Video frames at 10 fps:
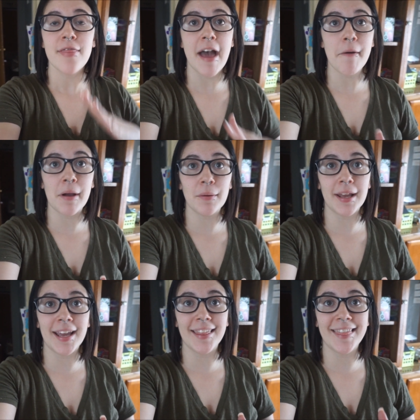That way when
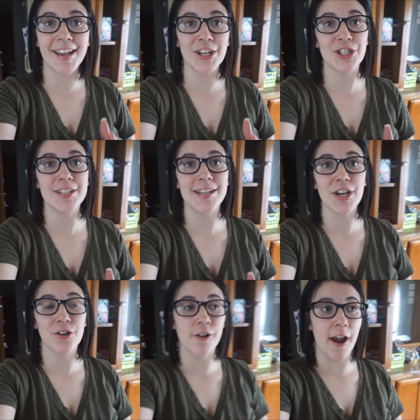I get there, she's
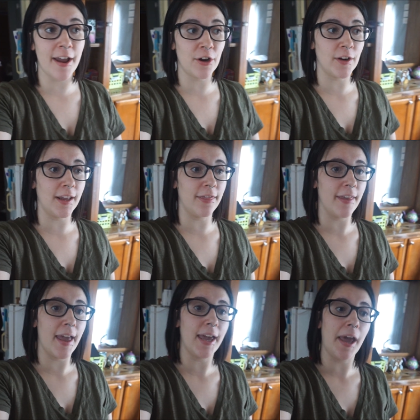not crying or
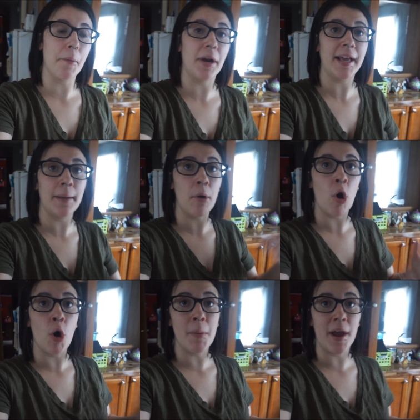anything, and when I come
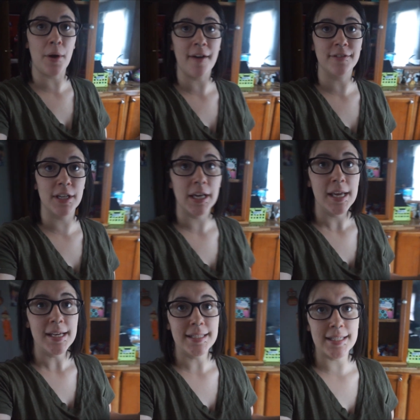home, I don't have to
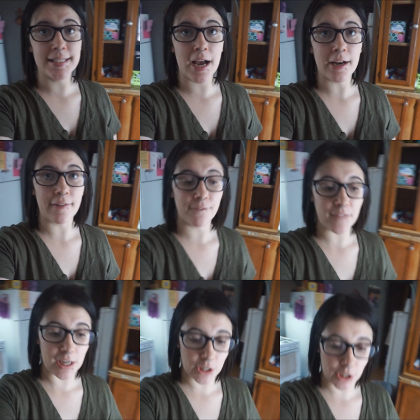sit down and feed